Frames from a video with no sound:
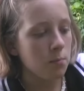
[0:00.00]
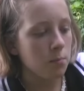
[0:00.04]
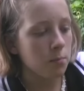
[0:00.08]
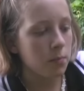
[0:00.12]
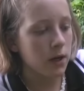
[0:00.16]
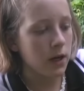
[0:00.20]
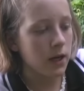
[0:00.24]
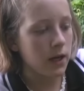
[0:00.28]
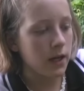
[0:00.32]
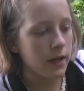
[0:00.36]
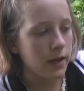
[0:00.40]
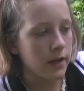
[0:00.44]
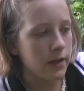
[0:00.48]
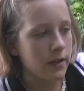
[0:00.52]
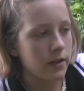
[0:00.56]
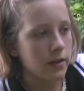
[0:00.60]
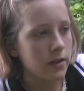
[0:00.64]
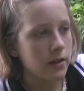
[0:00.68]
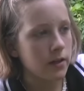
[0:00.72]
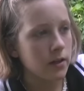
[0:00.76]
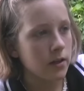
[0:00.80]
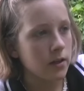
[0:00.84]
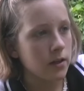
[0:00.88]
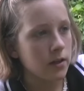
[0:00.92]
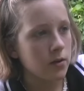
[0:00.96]
but
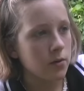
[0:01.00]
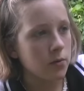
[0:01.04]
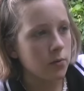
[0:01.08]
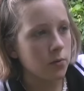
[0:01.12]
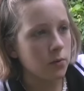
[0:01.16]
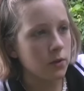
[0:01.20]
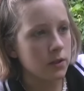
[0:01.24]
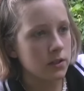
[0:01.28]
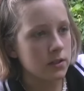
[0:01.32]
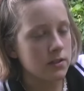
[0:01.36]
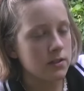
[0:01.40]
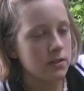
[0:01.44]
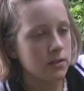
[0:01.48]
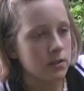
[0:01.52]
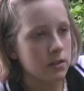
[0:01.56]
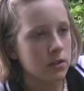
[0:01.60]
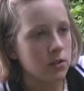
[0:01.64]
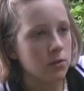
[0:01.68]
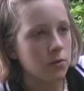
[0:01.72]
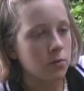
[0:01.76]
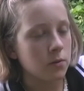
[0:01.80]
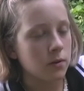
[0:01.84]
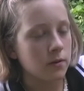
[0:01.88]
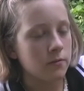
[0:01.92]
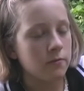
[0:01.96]
we
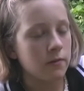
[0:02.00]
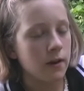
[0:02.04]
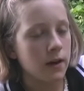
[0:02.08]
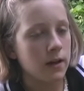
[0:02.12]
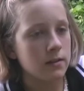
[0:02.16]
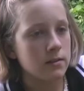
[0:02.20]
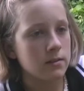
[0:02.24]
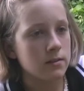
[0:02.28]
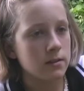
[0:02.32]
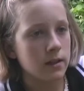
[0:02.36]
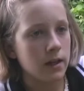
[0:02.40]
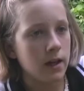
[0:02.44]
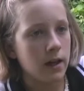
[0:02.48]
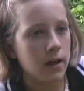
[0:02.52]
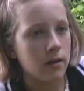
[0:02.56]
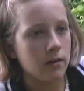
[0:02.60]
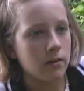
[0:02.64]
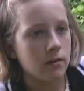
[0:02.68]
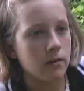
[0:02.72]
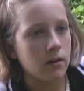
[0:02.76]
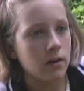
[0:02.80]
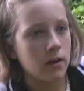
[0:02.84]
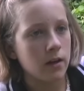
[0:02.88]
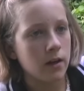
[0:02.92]
still were friends again,